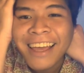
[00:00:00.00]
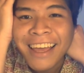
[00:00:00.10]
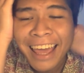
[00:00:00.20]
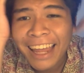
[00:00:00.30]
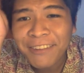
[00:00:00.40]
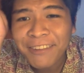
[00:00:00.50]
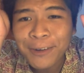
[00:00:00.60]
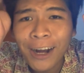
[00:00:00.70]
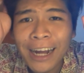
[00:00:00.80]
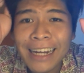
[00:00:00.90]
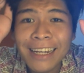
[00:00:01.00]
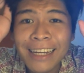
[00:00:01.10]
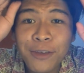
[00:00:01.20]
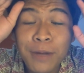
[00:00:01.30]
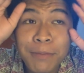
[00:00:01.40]
Hey everyone,
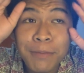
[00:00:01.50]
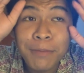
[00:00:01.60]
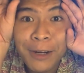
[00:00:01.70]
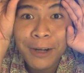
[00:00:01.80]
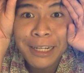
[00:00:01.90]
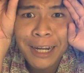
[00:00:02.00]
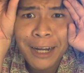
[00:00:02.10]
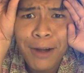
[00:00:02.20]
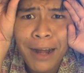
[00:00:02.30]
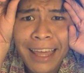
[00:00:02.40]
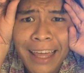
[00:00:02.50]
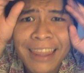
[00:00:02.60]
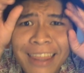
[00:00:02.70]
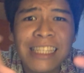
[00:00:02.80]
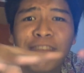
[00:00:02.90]
you might be wondering why
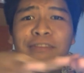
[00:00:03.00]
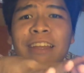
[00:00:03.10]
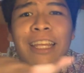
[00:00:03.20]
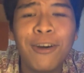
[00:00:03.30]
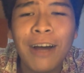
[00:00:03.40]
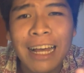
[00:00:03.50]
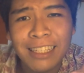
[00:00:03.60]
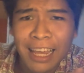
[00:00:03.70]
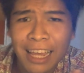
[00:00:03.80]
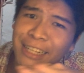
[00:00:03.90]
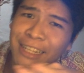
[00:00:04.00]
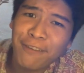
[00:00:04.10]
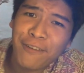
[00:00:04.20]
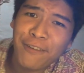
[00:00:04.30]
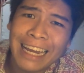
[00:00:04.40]
this video has a
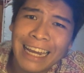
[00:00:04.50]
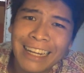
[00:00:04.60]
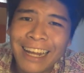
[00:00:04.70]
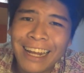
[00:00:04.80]
different